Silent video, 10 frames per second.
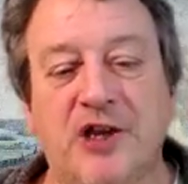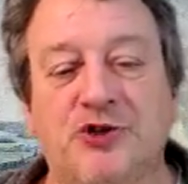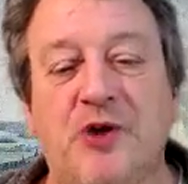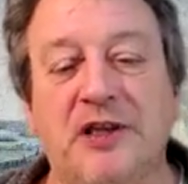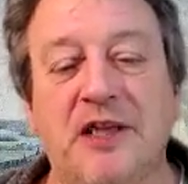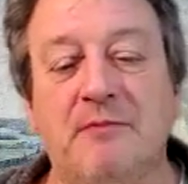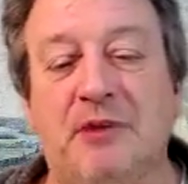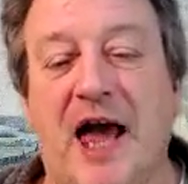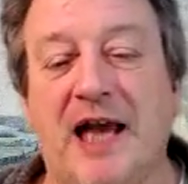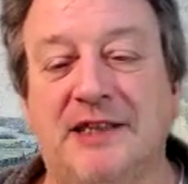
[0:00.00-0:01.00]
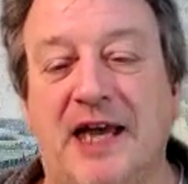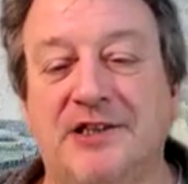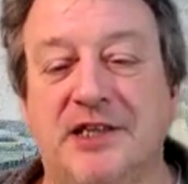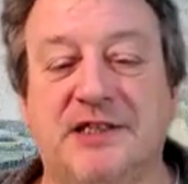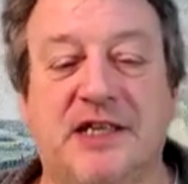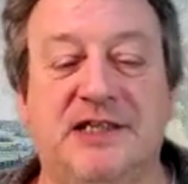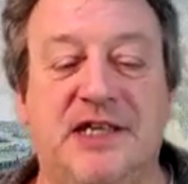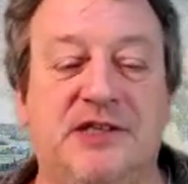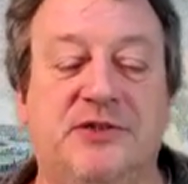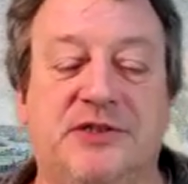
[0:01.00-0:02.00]
Constructing Black legends
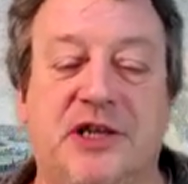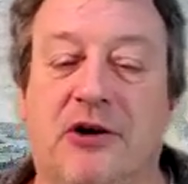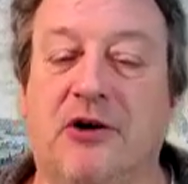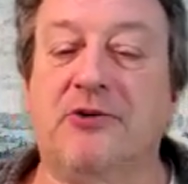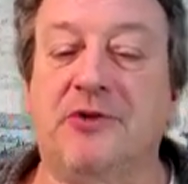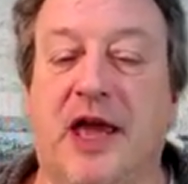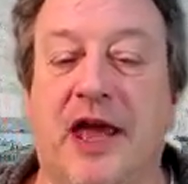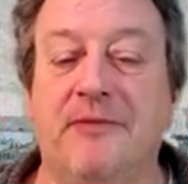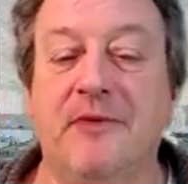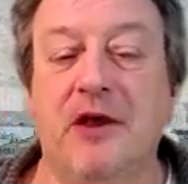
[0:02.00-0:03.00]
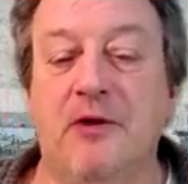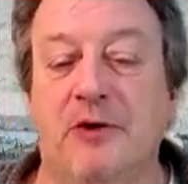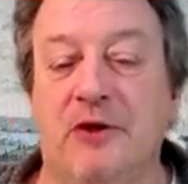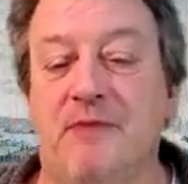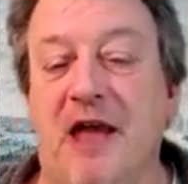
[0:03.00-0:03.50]
continues in our own day, with